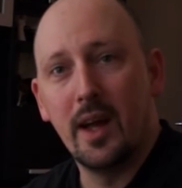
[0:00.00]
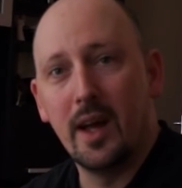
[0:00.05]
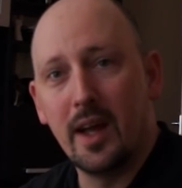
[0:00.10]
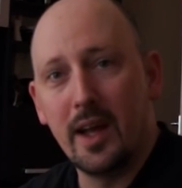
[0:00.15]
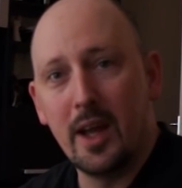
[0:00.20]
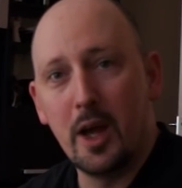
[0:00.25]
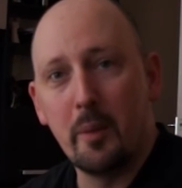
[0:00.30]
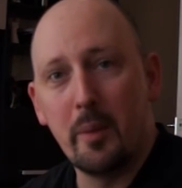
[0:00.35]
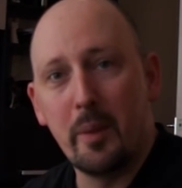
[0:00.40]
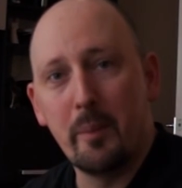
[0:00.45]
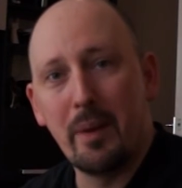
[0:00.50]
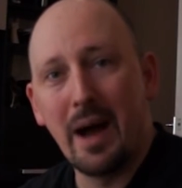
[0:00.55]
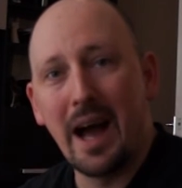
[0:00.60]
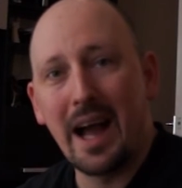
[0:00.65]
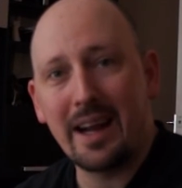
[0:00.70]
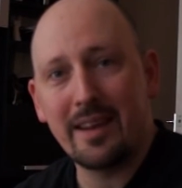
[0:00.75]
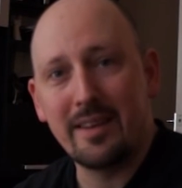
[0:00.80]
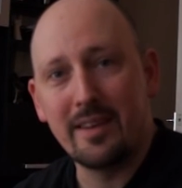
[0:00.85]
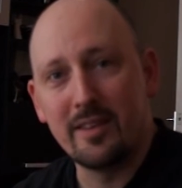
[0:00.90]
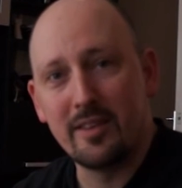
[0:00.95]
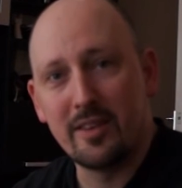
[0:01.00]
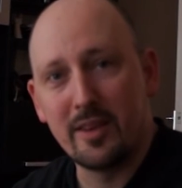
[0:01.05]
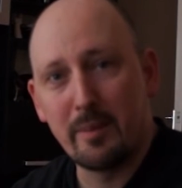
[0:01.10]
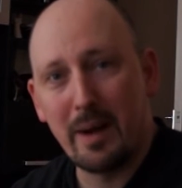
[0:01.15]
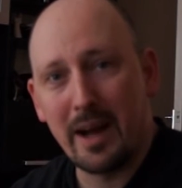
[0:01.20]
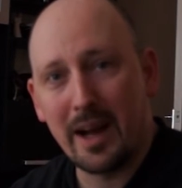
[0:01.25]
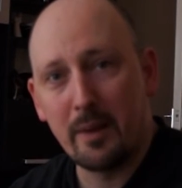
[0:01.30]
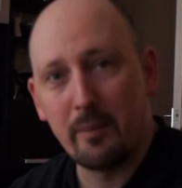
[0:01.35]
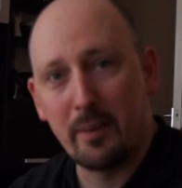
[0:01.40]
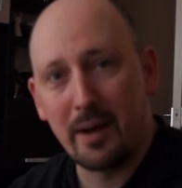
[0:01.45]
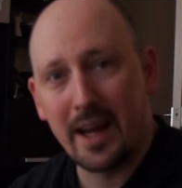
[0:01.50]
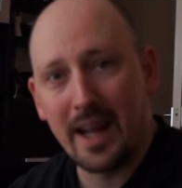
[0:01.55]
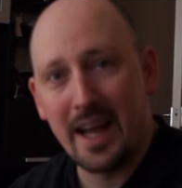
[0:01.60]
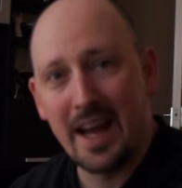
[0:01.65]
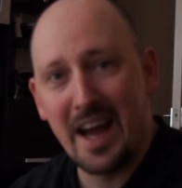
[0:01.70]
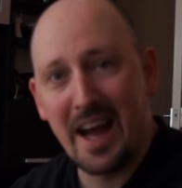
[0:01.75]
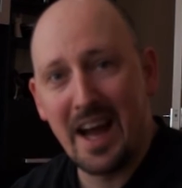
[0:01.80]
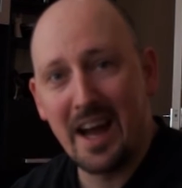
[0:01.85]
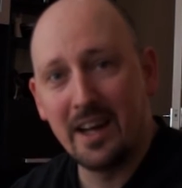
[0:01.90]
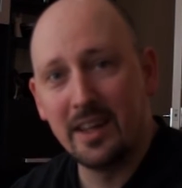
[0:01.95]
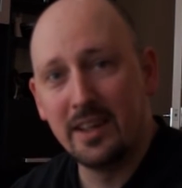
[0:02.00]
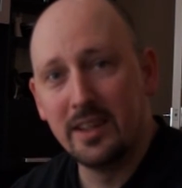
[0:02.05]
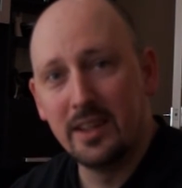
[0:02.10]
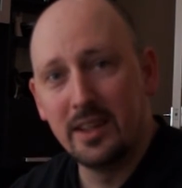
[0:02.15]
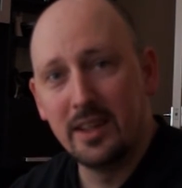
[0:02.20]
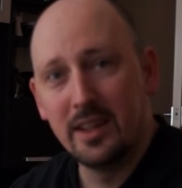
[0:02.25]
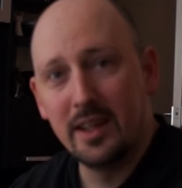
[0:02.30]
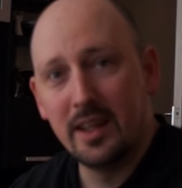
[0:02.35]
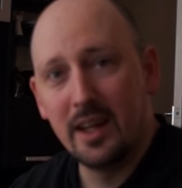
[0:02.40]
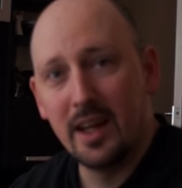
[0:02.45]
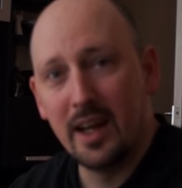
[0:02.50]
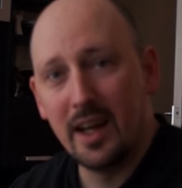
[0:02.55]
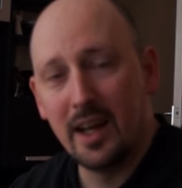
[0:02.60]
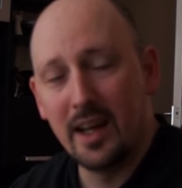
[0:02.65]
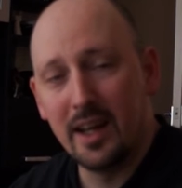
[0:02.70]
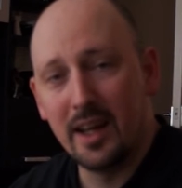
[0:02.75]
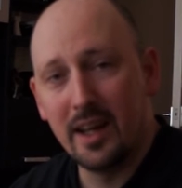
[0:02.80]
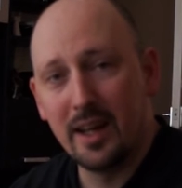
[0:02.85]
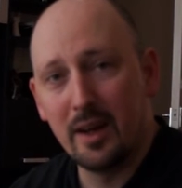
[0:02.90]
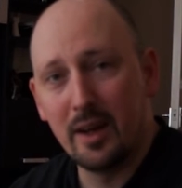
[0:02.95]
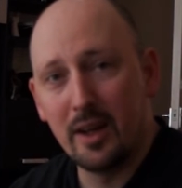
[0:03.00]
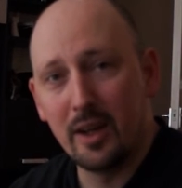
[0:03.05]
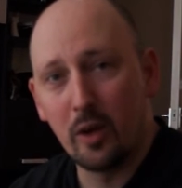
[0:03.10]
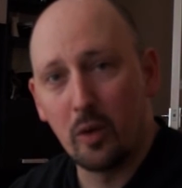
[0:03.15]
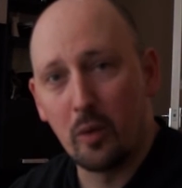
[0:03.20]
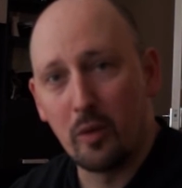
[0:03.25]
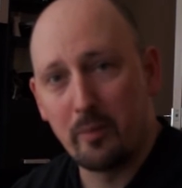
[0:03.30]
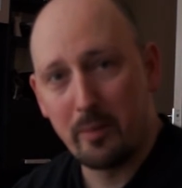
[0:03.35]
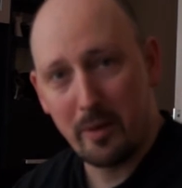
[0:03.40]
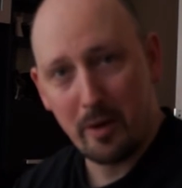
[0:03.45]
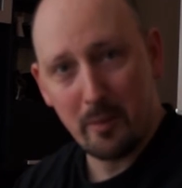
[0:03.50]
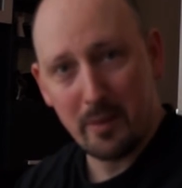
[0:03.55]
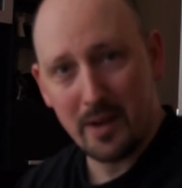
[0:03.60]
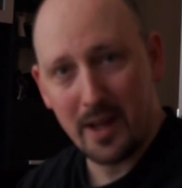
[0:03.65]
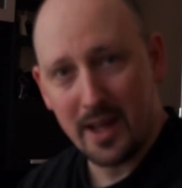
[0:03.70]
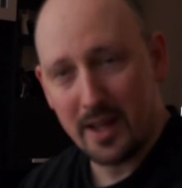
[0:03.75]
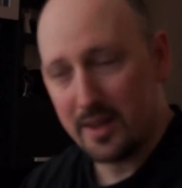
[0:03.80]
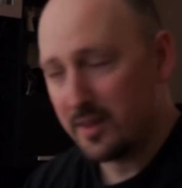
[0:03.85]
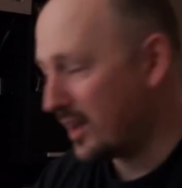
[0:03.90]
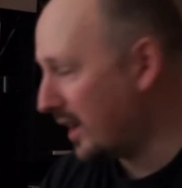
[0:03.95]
he'll be packed into the back of my car, along with Pyramid Head,